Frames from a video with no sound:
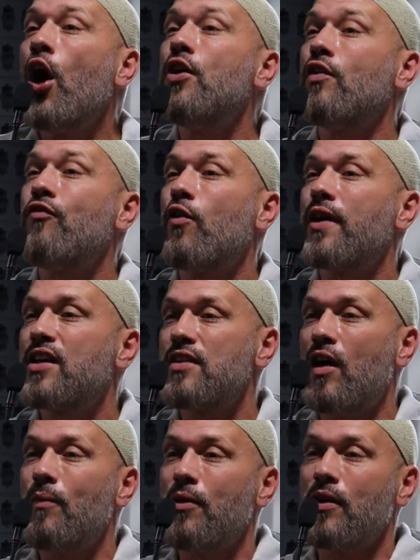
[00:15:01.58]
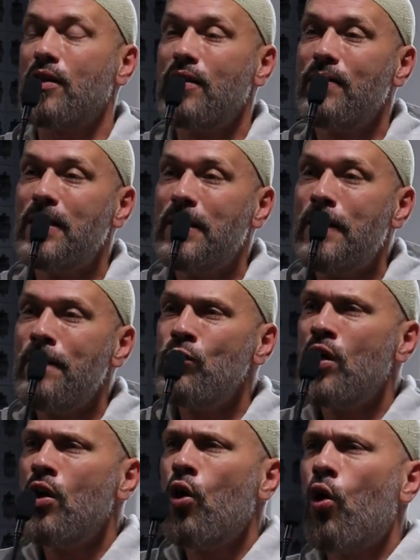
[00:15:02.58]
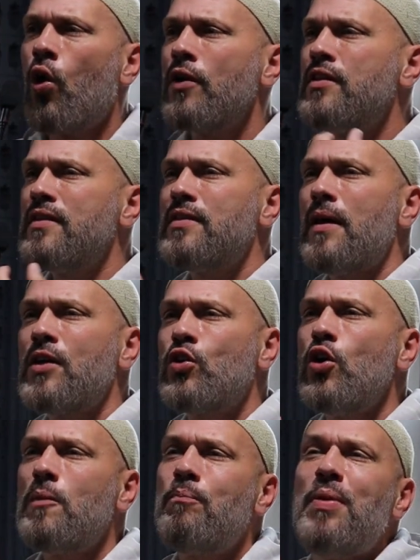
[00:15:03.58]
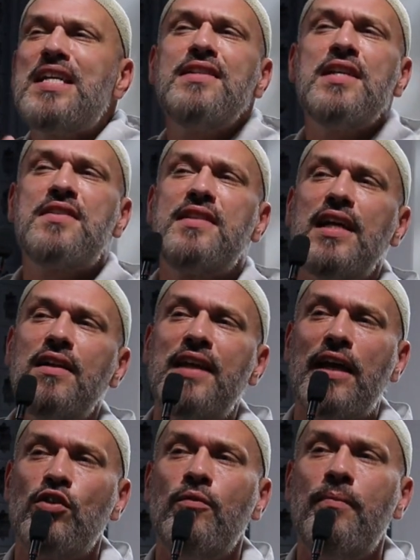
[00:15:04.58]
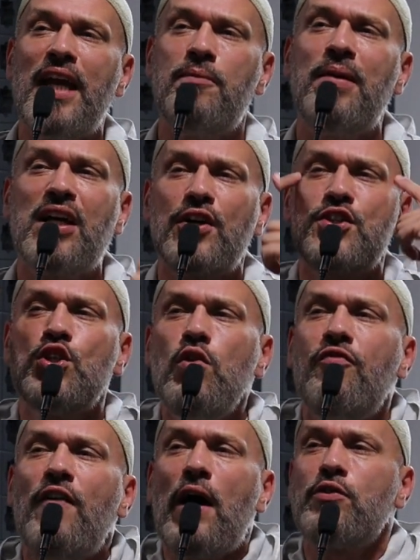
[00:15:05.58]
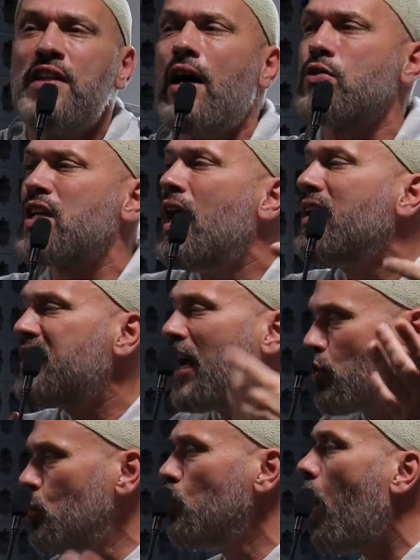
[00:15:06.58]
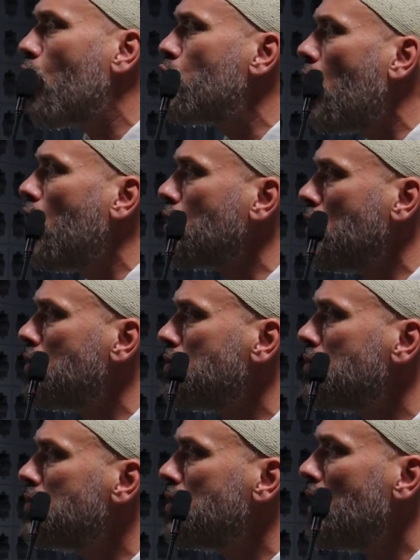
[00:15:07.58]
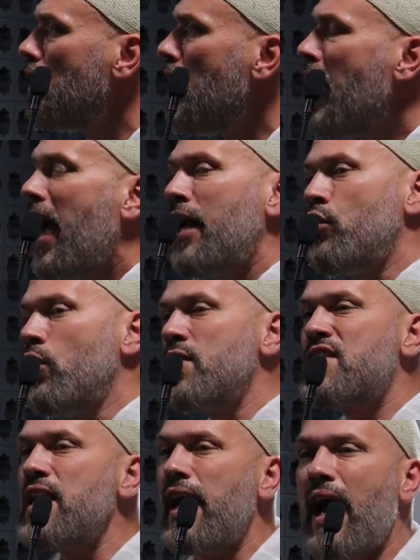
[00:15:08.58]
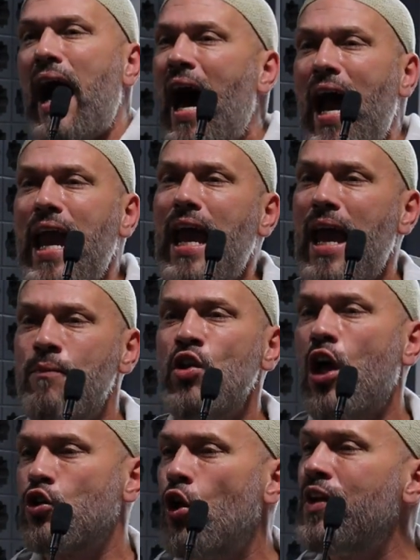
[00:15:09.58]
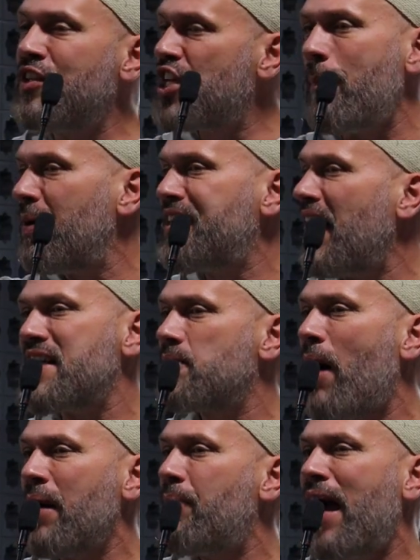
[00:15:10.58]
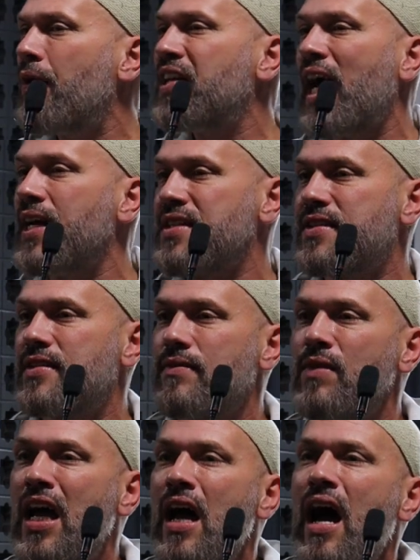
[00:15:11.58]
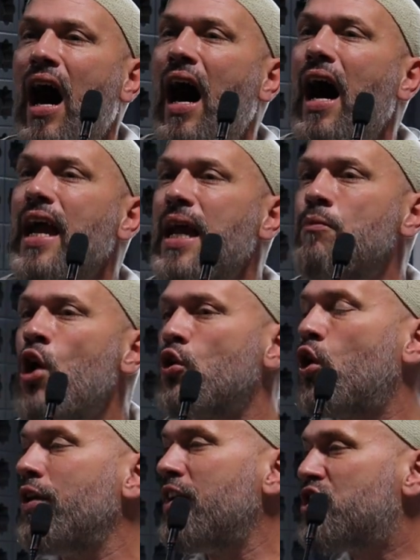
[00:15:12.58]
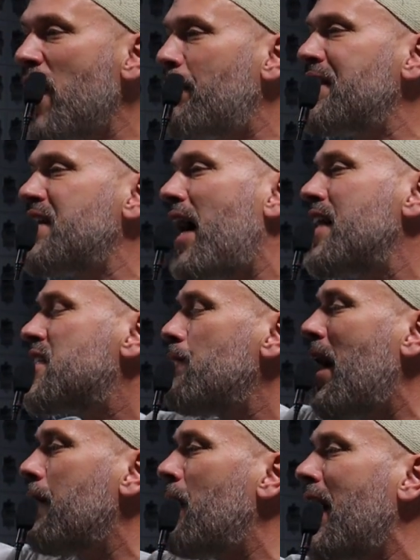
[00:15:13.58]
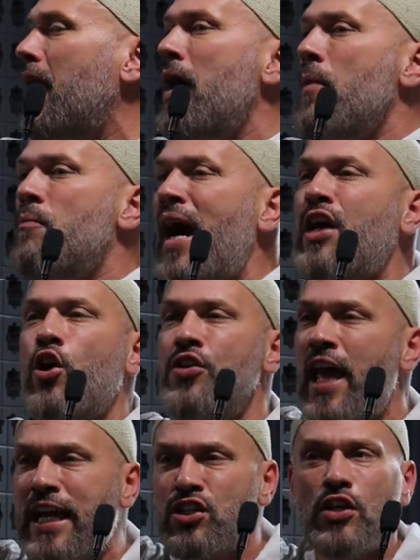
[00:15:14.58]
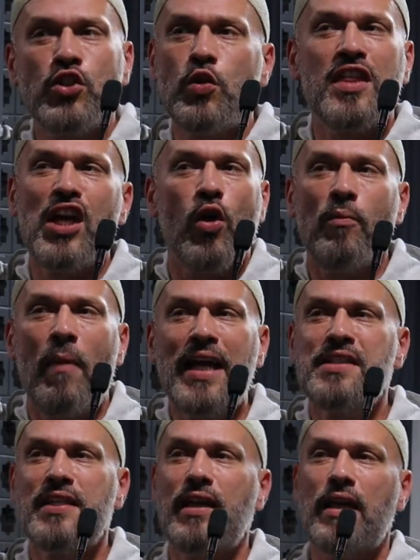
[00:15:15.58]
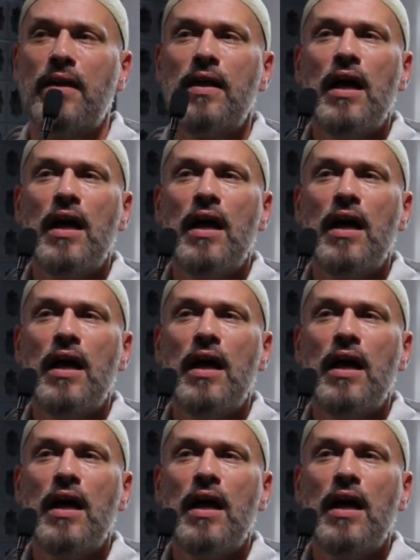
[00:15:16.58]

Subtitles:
honor, for example, or the good business deal that you made because you found out that you are wrong, and you say, I am not going to jeopardize my paradise. I am not going to jeopardize my connection to the Almighty.